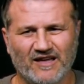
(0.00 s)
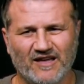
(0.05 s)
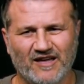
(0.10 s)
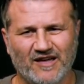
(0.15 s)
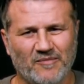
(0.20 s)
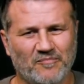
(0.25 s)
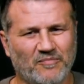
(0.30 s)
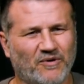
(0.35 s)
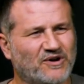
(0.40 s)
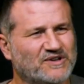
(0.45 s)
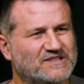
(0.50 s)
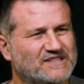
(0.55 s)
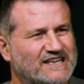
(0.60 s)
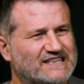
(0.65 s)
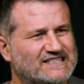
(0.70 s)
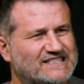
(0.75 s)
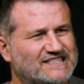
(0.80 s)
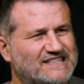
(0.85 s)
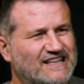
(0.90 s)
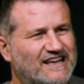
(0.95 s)
a point
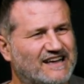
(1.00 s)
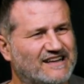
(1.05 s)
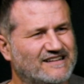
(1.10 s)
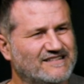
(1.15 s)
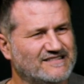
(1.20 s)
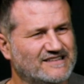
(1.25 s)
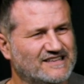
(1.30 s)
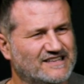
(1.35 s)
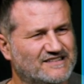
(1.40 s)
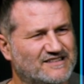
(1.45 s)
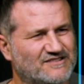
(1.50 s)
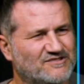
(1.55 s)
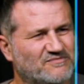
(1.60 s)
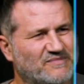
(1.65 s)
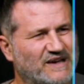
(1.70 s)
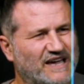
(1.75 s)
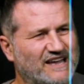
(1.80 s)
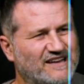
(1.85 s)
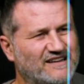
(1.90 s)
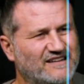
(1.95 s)
x star in the
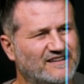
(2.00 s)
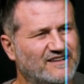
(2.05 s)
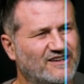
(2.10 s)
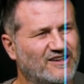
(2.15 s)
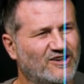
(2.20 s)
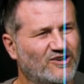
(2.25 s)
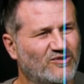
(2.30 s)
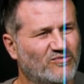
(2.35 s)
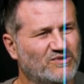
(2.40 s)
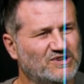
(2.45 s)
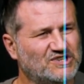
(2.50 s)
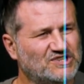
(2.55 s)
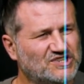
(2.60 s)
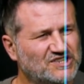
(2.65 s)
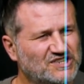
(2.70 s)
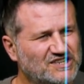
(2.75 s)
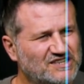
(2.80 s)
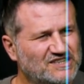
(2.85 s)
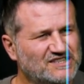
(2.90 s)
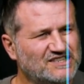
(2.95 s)
domain, which
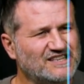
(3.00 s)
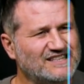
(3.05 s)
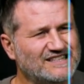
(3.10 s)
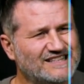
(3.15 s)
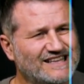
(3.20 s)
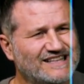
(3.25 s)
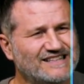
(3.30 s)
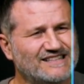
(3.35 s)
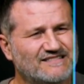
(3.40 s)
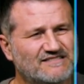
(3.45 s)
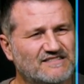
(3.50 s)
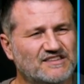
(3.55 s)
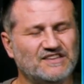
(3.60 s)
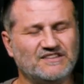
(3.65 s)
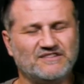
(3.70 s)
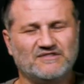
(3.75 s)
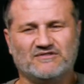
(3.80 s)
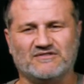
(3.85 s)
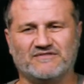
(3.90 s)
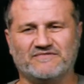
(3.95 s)
is in the
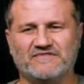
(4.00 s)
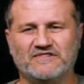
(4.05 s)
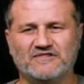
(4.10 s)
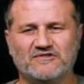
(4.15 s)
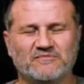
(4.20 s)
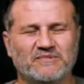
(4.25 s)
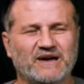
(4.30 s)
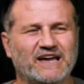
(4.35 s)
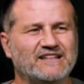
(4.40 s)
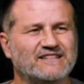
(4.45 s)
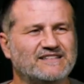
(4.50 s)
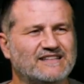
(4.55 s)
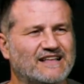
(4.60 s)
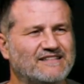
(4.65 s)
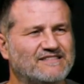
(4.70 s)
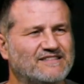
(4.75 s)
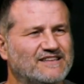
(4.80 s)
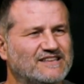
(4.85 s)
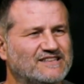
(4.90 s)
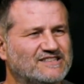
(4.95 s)
interior of the domain,
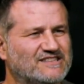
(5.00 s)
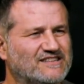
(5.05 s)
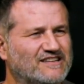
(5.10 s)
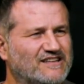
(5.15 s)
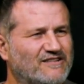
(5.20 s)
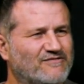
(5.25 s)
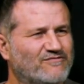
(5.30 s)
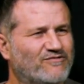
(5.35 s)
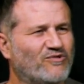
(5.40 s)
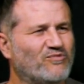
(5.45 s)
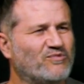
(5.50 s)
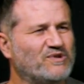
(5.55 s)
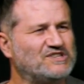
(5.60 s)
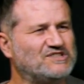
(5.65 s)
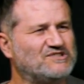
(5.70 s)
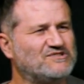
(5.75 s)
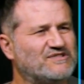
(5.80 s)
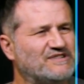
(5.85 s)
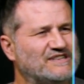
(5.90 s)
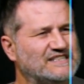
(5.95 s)
that is, for
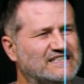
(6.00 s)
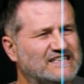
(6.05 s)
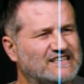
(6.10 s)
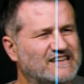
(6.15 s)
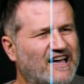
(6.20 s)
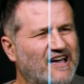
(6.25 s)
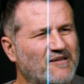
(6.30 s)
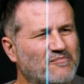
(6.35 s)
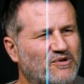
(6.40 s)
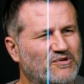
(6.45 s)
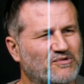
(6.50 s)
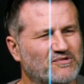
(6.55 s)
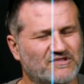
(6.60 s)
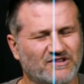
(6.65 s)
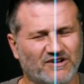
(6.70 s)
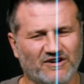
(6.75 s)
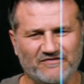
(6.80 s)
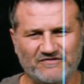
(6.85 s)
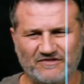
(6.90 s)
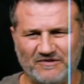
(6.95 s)
which there is a neighborhood
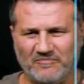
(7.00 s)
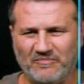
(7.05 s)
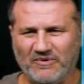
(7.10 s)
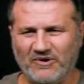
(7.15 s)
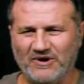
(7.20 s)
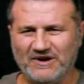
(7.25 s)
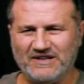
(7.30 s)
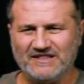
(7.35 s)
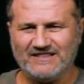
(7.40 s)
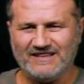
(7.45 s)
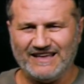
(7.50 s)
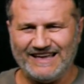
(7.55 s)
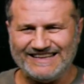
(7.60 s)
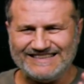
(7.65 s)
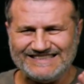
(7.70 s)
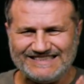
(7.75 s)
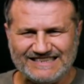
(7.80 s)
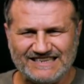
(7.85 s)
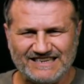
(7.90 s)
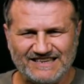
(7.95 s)
of the point
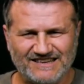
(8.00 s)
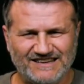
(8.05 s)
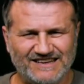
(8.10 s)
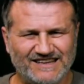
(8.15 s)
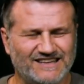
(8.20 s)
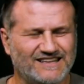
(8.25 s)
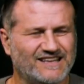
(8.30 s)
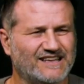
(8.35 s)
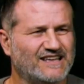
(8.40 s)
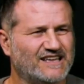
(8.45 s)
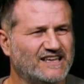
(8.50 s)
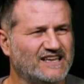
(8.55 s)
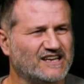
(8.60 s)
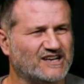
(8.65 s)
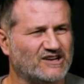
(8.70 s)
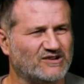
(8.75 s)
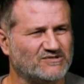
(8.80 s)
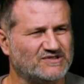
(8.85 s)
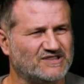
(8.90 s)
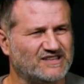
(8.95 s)
entirely
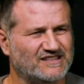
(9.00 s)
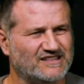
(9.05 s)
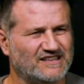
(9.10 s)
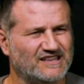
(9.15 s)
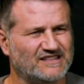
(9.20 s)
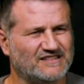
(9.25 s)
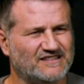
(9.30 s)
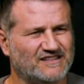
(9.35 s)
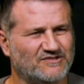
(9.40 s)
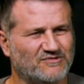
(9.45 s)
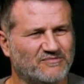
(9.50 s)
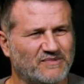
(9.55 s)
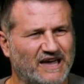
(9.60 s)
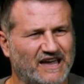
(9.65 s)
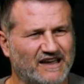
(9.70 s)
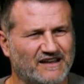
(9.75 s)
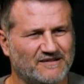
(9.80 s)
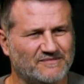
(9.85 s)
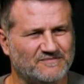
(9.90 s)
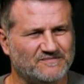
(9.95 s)
included in the domain.